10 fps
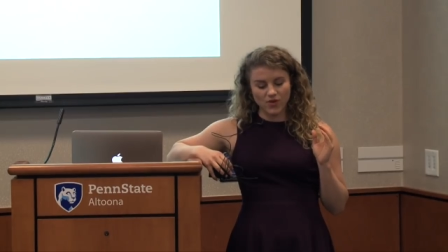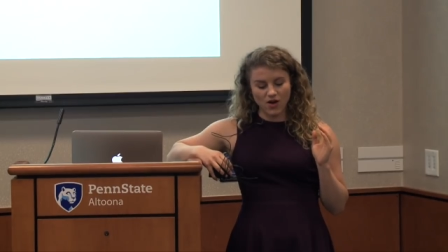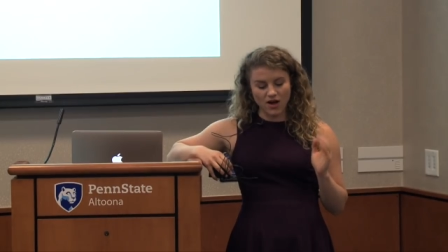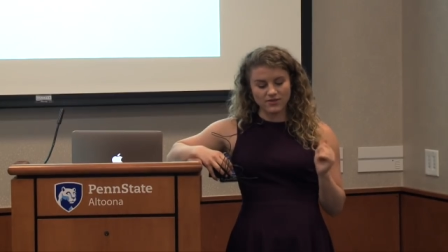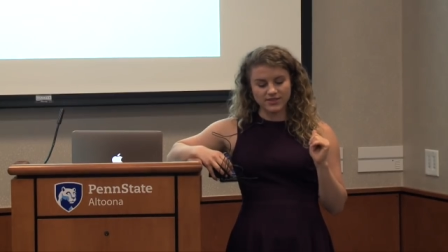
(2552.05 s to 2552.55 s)

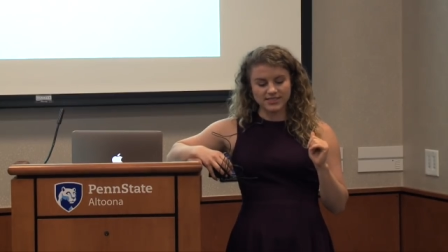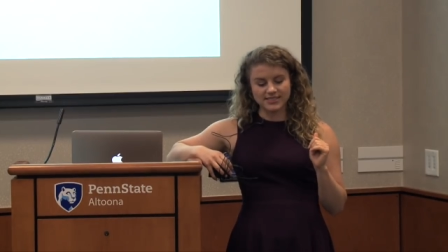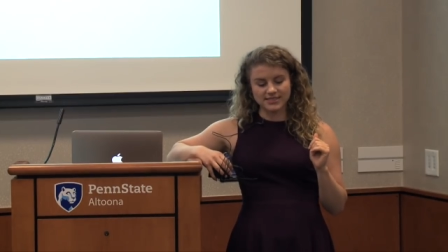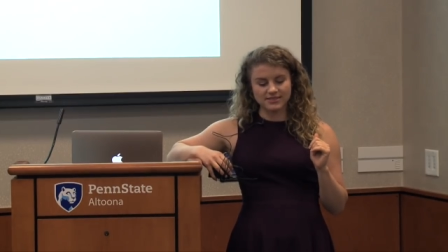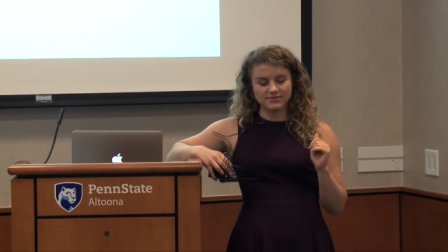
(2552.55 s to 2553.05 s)
of
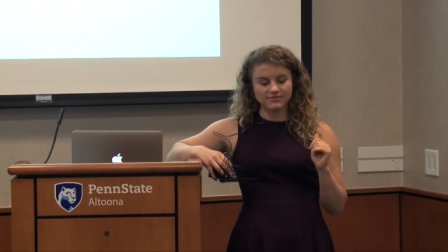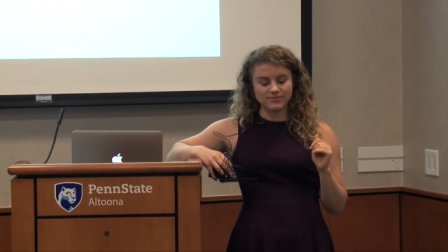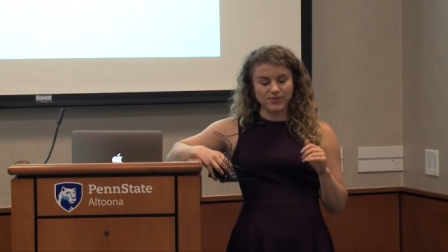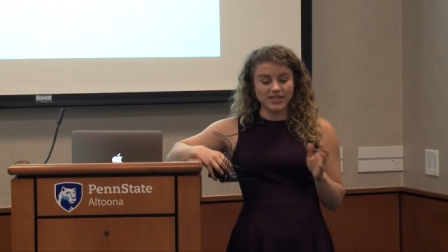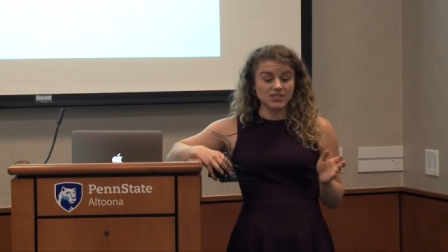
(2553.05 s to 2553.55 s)
his
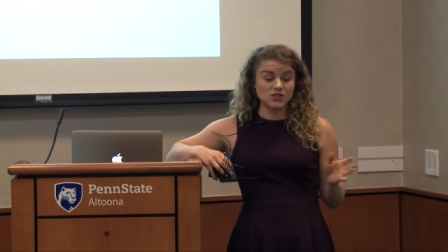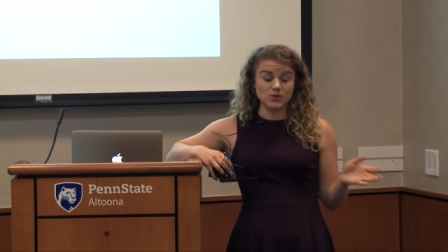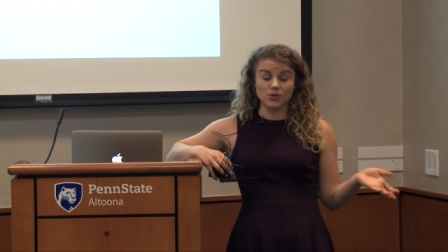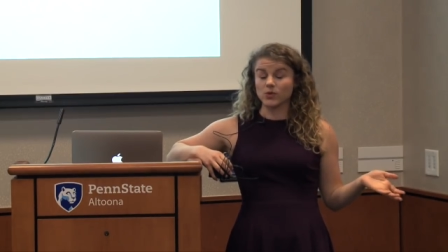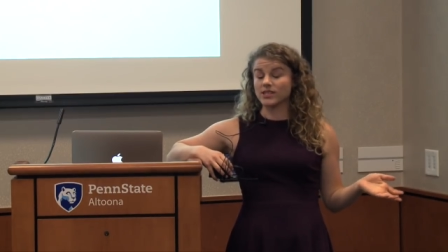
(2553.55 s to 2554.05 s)
patients who
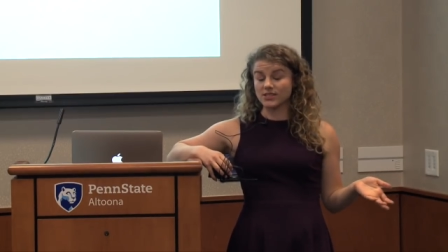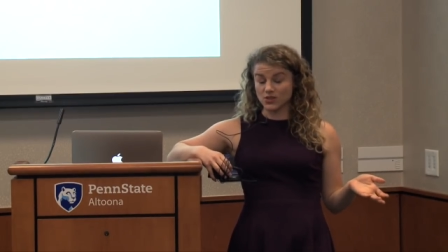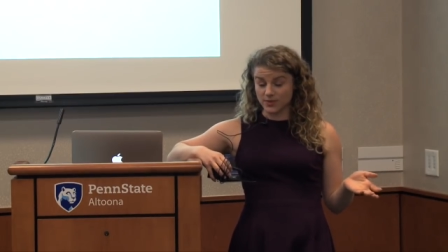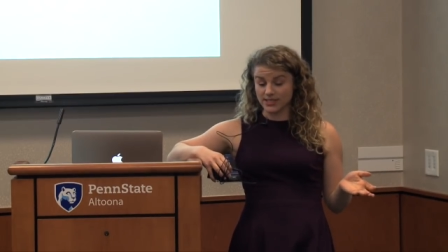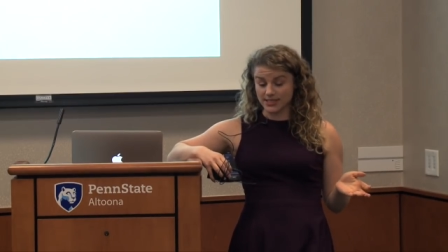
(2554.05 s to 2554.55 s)
were willing to,
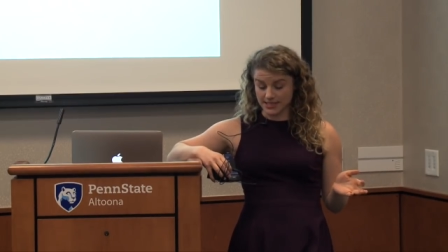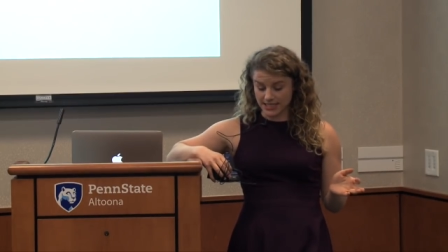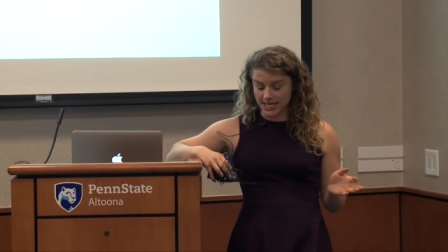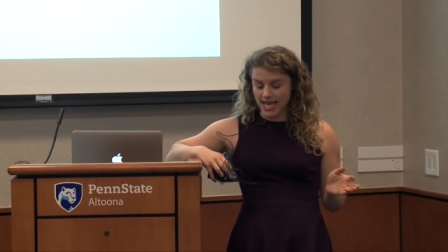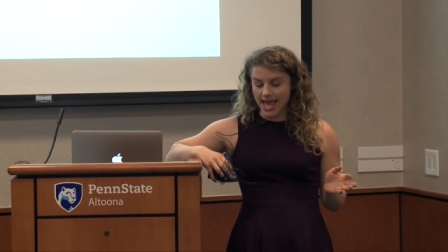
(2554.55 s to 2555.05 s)

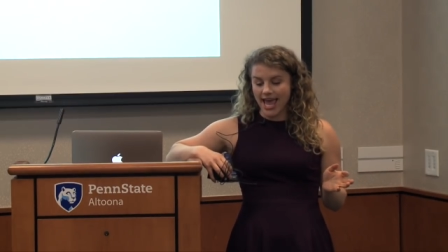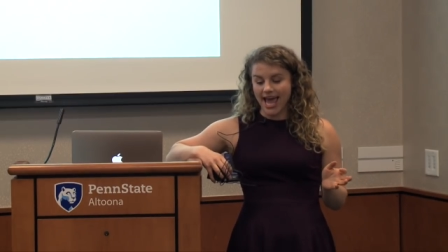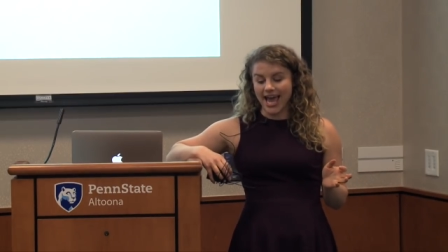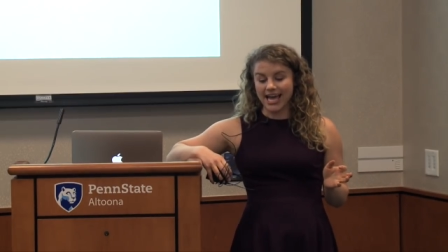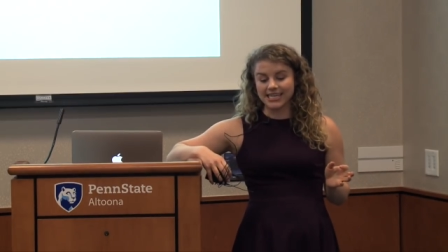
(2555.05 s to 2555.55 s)
basically,
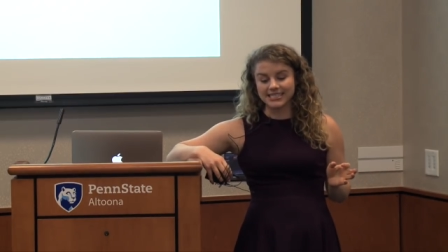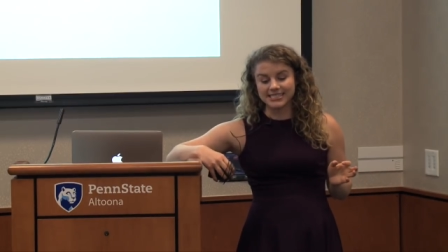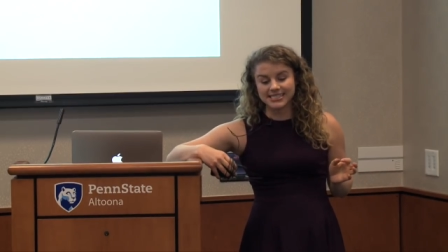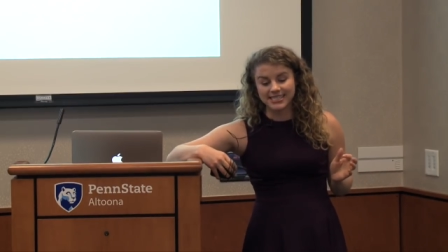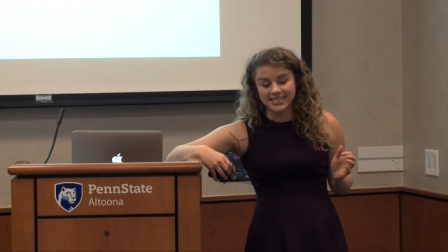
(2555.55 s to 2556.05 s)

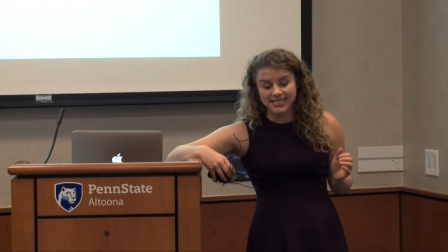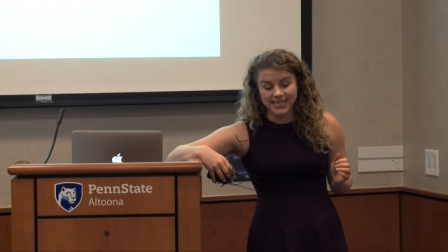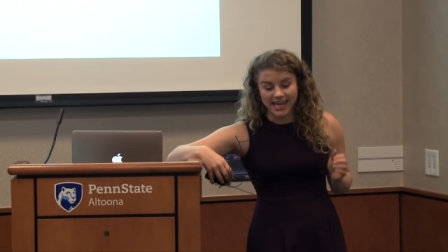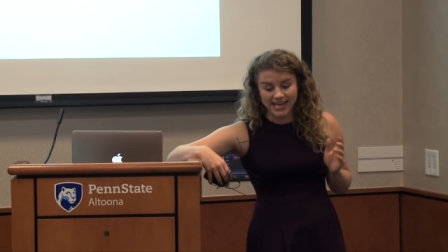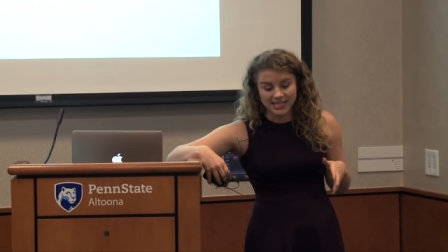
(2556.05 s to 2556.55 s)
and
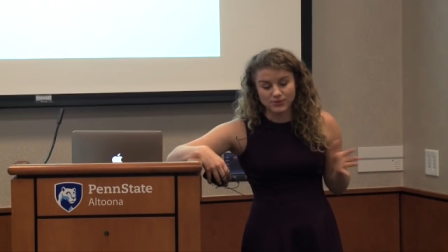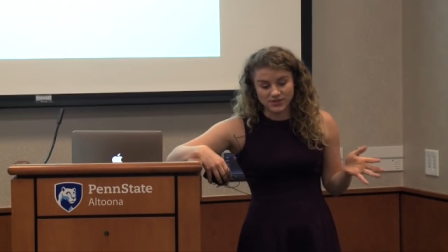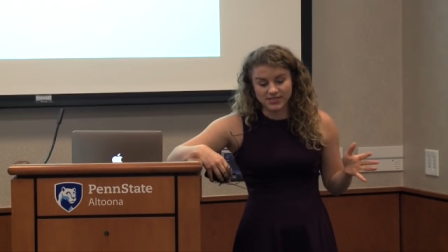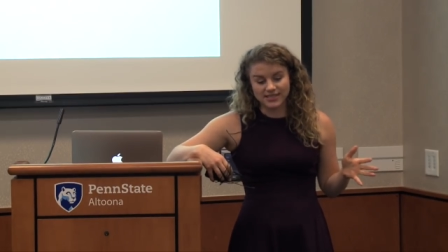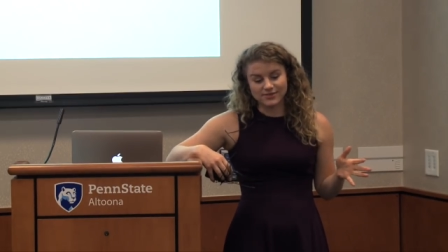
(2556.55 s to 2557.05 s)

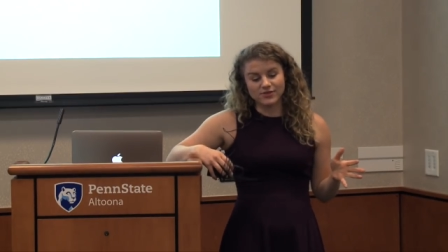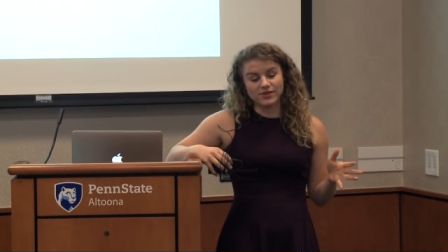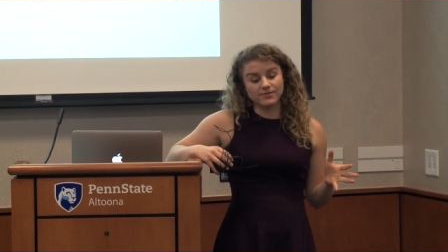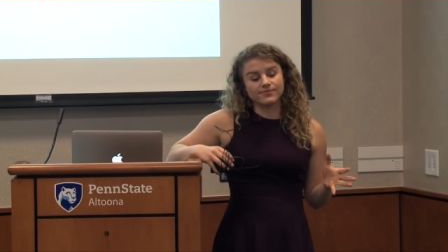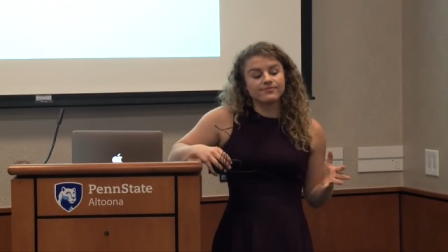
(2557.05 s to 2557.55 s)
80% of
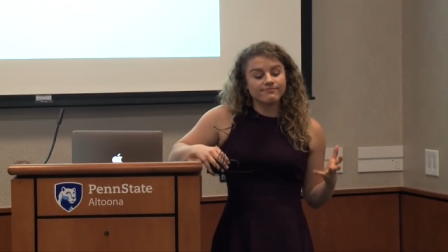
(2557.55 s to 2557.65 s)
them